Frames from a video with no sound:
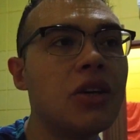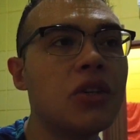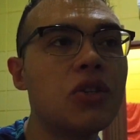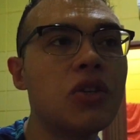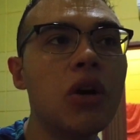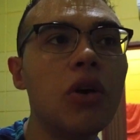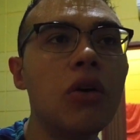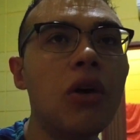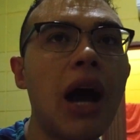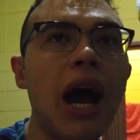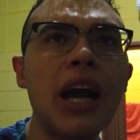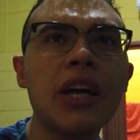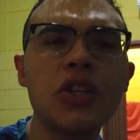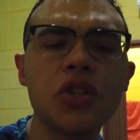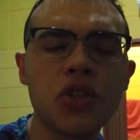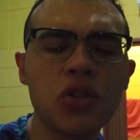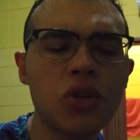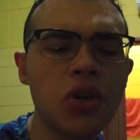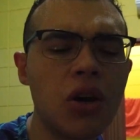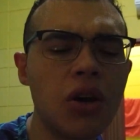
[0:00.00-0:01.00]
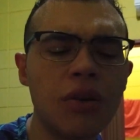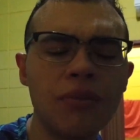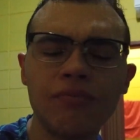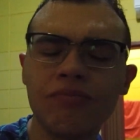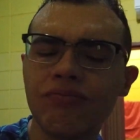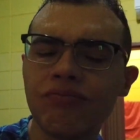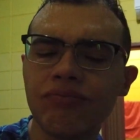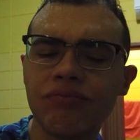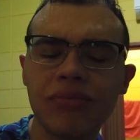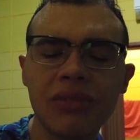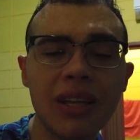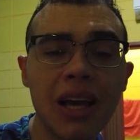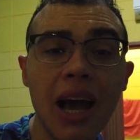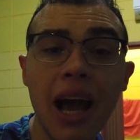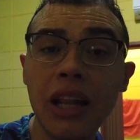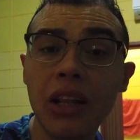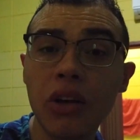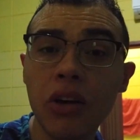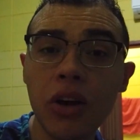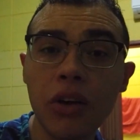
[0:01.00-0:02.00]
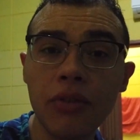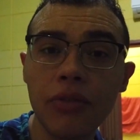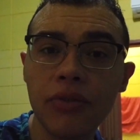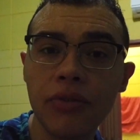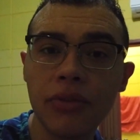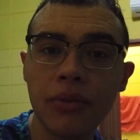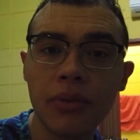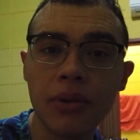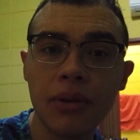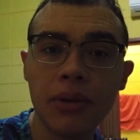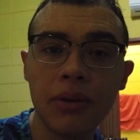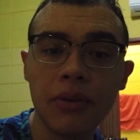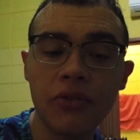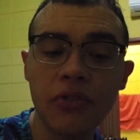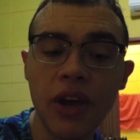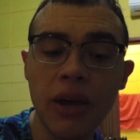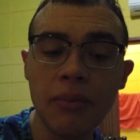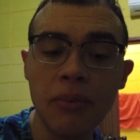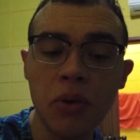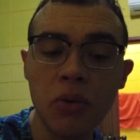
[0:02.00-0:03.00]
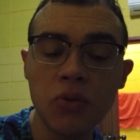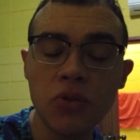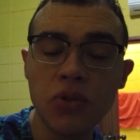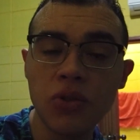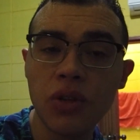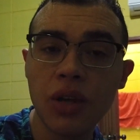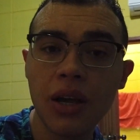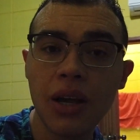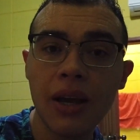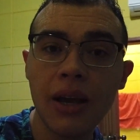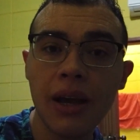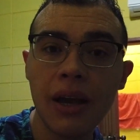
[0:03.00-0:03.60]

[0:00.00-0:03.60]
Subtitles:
So I saw a lot of famous